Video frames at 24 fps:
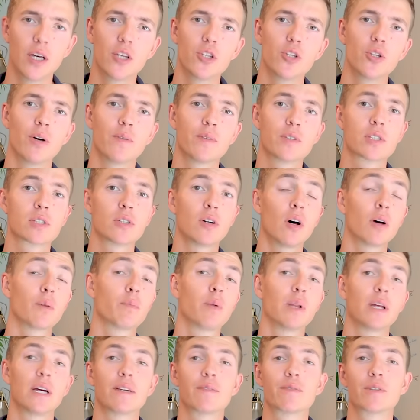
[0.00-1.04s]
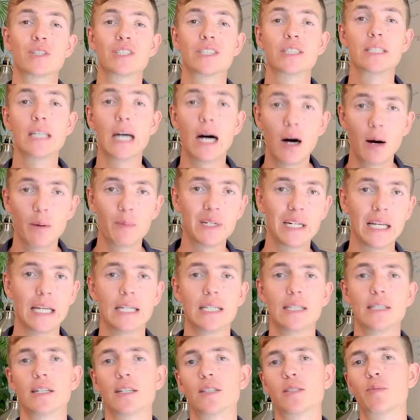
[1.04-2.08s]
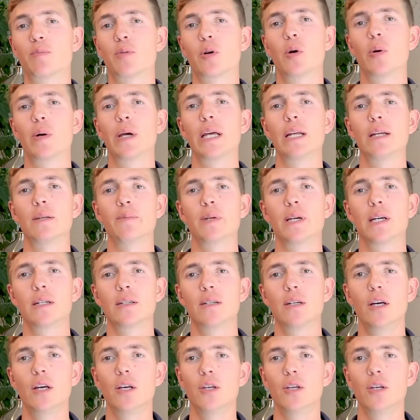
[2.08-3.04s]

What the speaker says: you'll have a solid plan for dominating as a pro handyman.